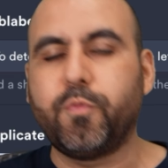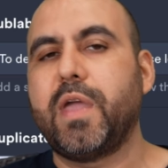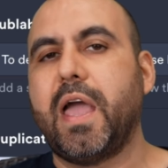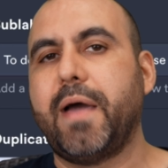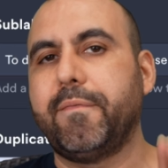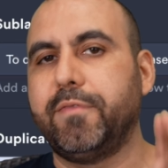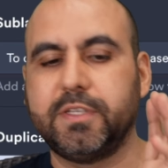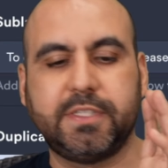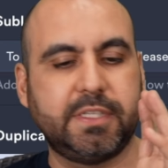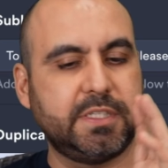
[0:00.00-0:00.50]
We
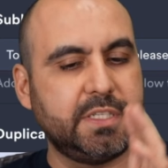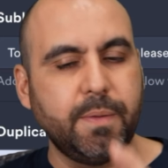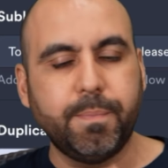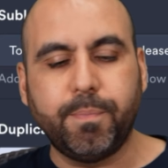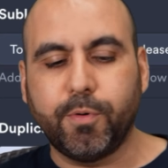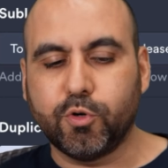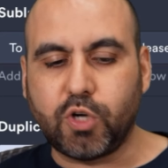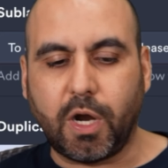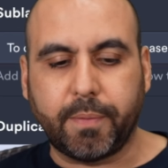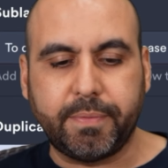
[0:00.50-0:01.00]
have a
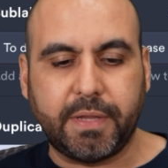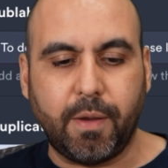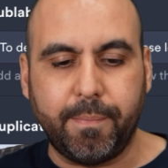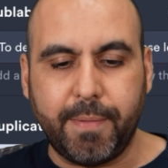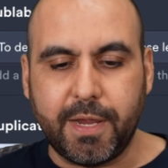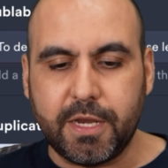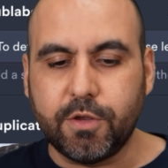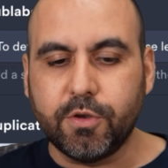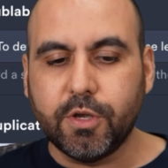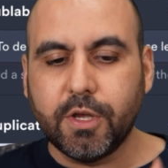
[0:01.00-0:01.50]
simple drop down
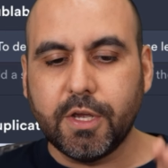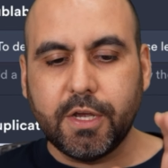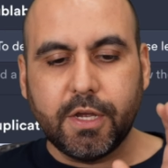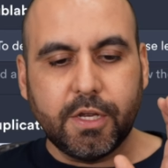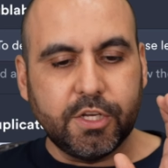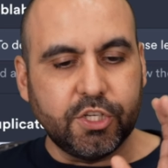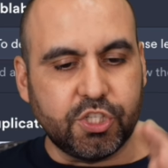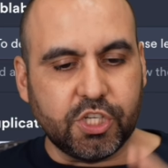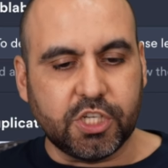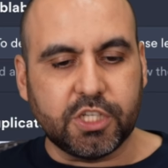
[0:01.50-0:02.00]
menu
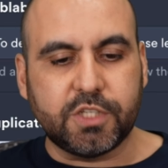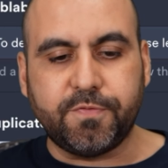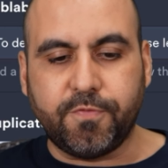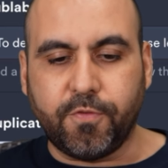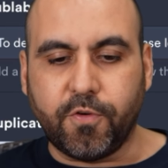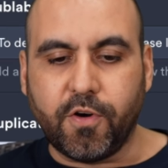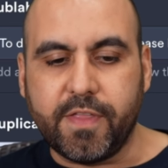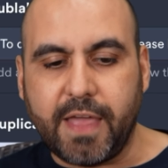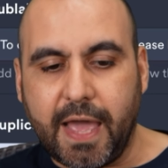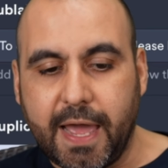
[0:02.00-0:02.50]
just
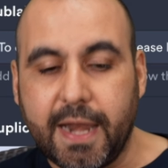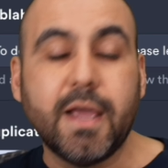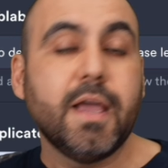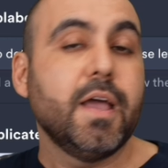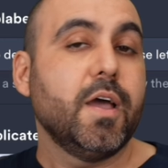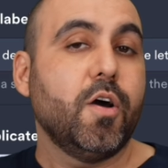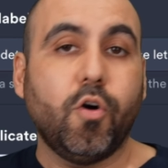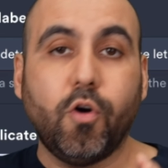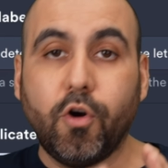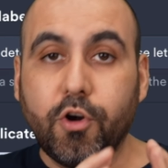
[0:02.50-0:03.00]
for that.
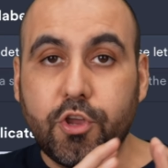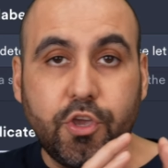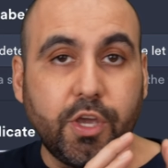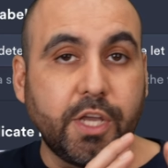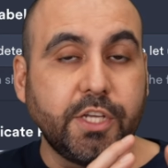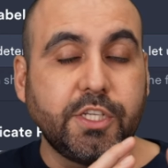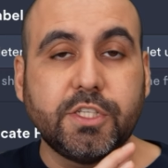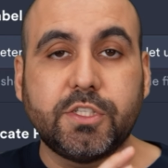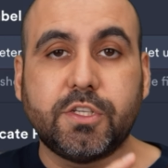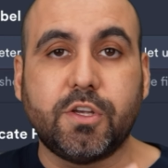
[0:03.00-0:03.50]
Or you
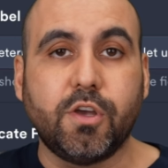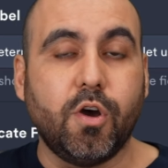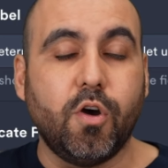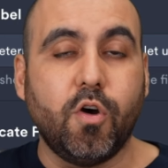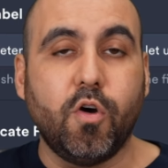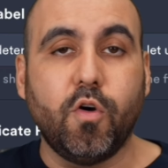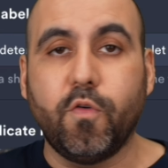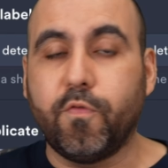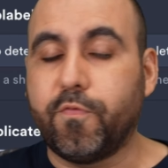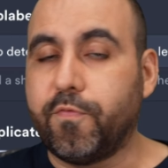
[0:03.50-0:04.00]
could just
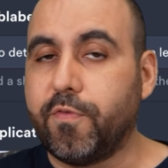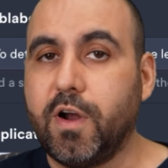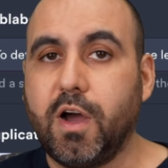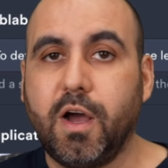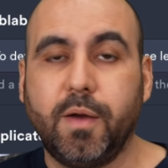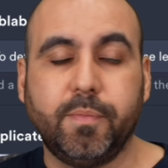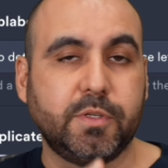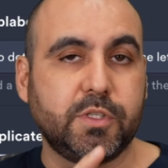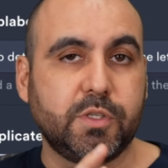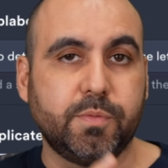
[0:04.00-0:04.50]
go
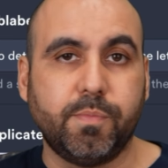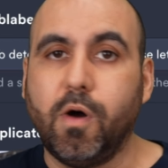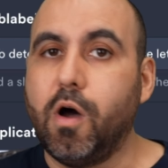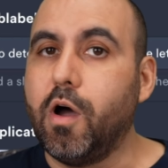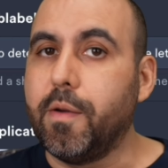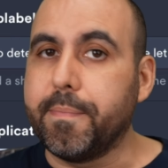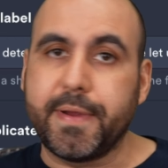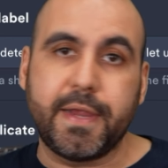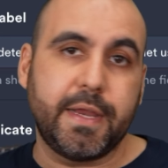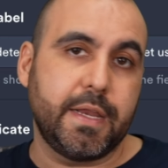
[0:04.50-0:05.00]
from
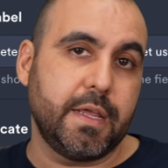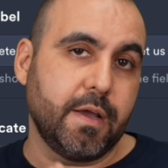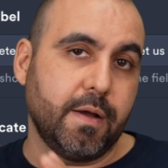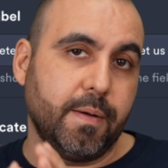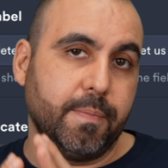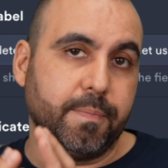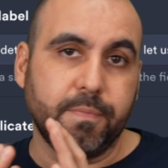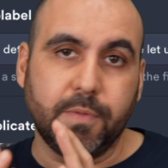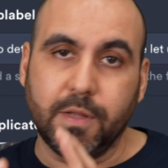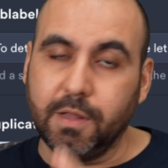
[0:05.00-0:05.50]
small,
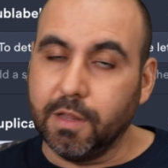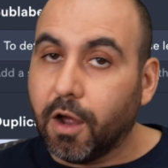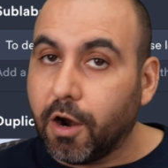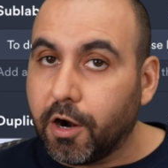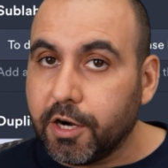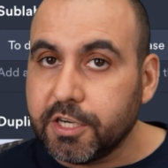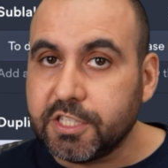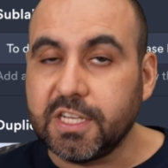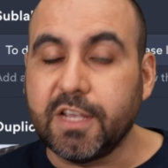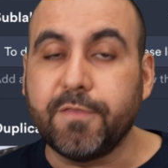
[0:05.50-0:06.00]
medium,
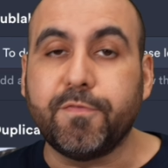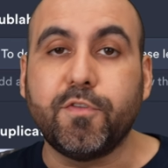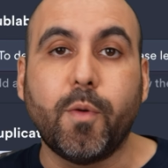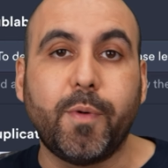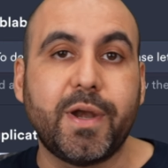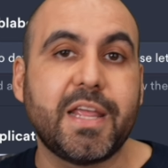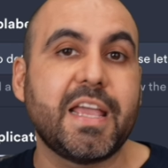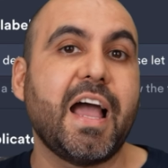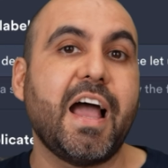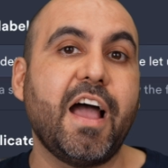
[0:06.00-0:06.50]
large if you
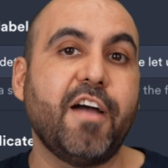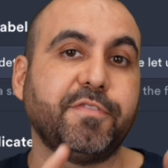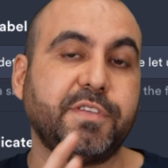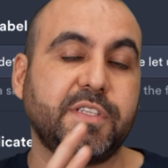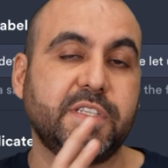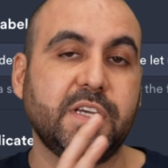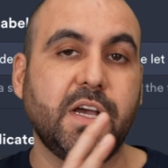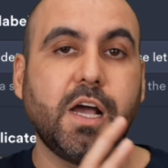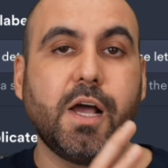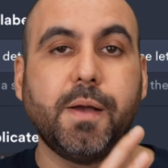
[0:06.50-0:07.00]
already have
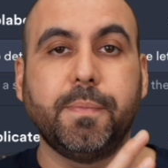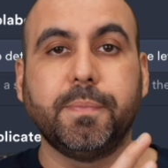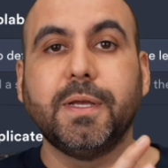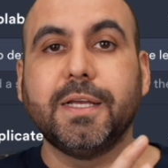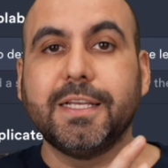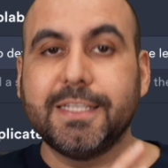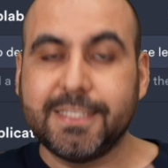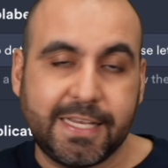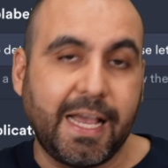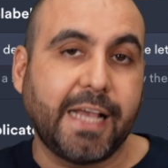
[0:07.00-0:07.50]
some
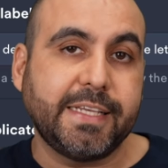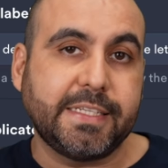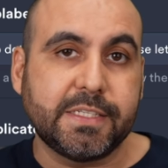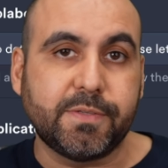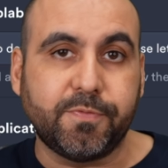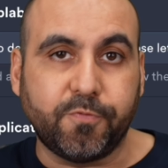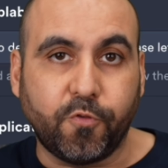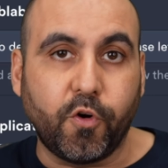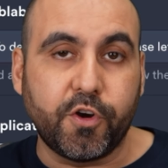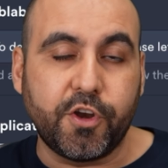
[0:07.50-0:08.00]

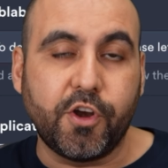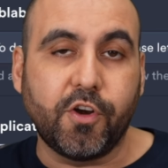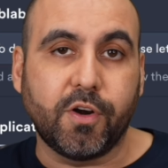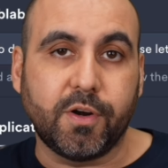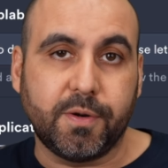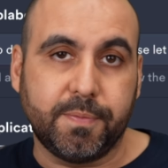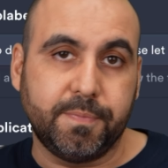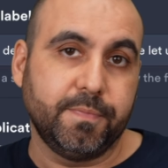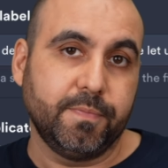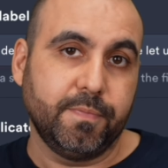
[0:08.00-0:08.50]
sizes for
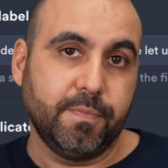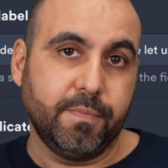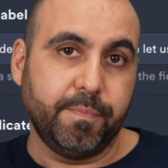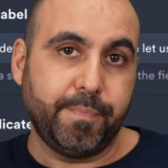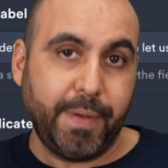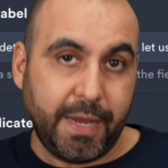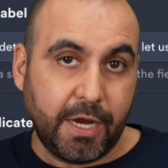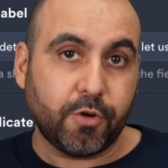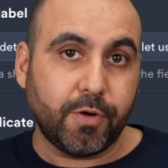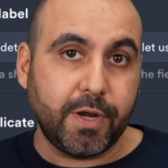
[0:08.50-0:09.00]
your
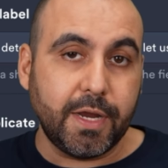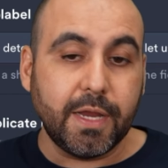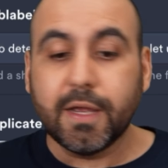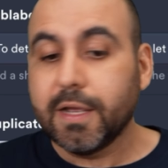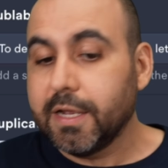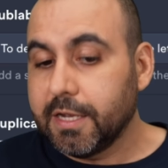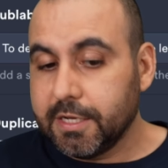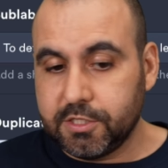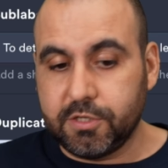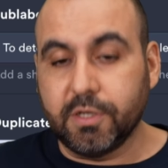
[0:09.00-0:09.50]
bakery.
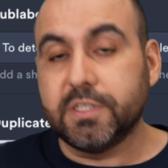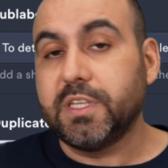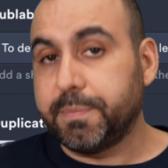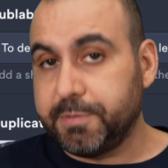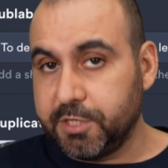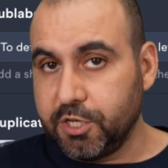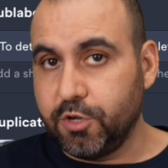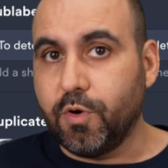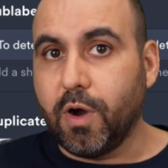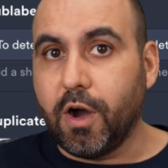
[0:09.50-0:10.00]
So it's
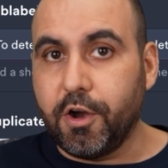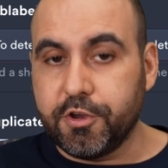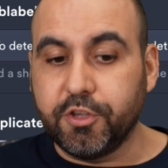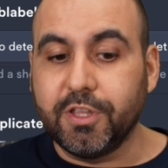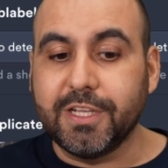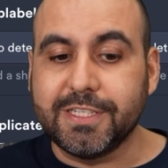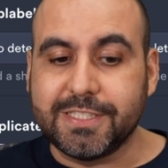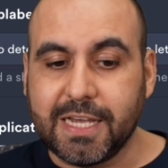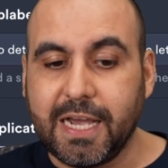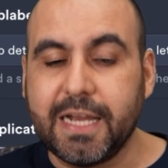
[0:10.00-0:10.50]
up to you how you
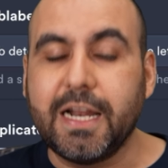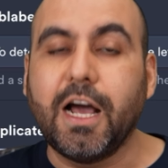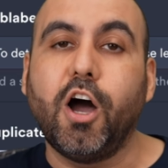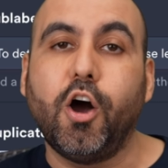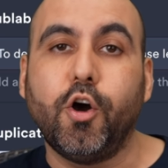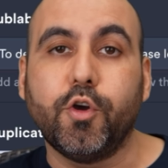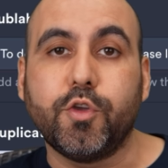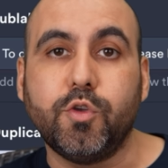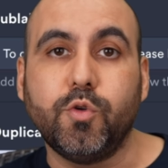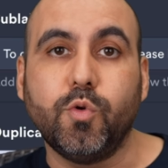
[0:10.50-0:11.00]
decide
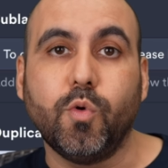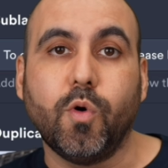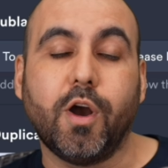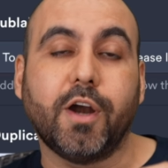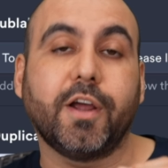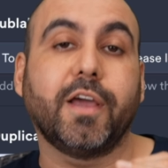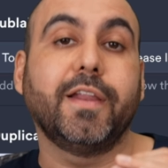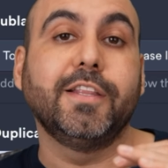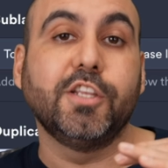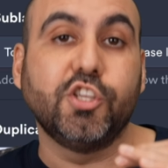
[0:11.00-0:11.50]
how you
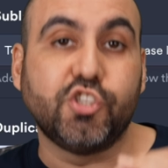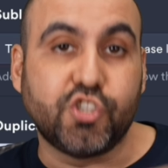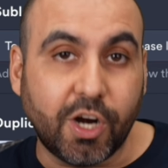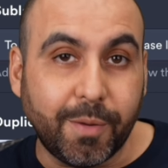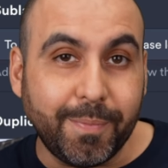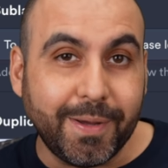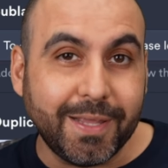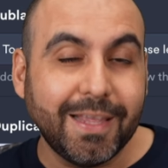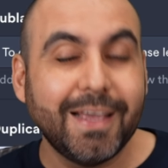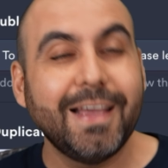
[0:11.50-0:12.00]
are going to
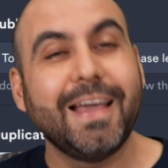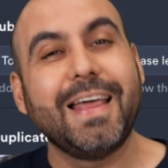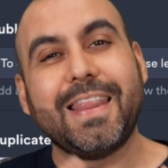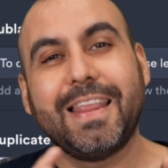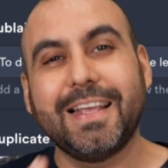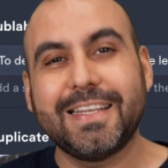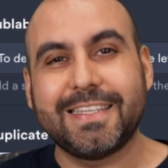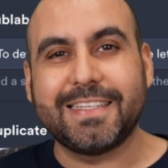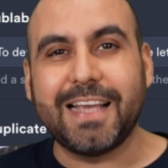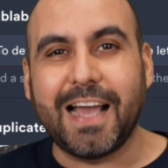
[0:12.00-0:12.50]
determine
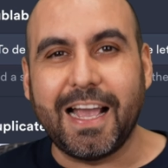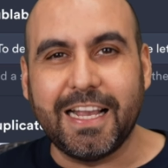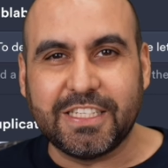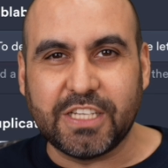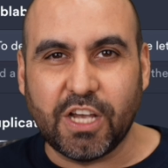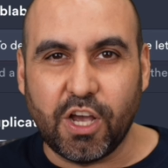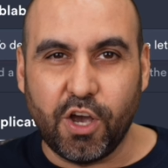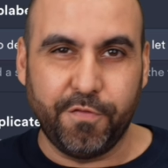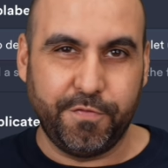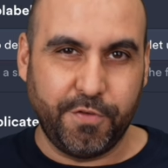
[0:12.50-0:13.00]
the
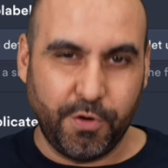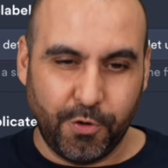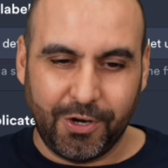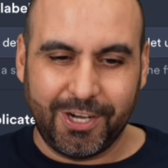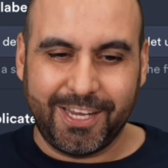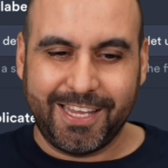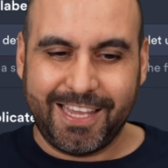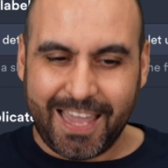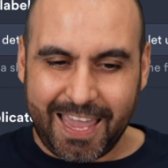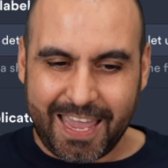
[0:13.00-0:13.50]
size of
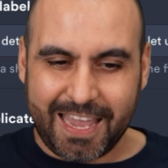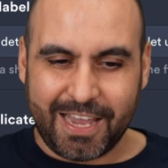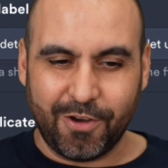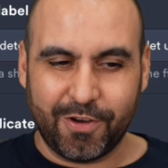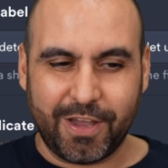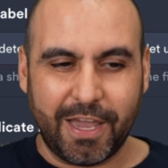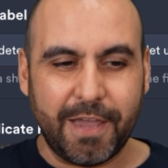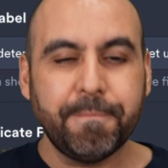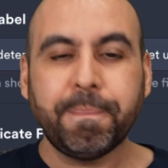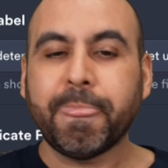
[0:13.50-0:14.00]
your cake,
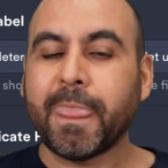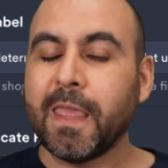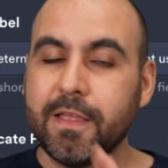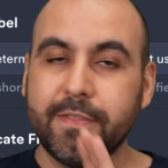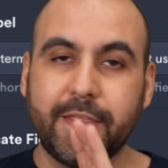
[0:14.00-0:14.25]
okay?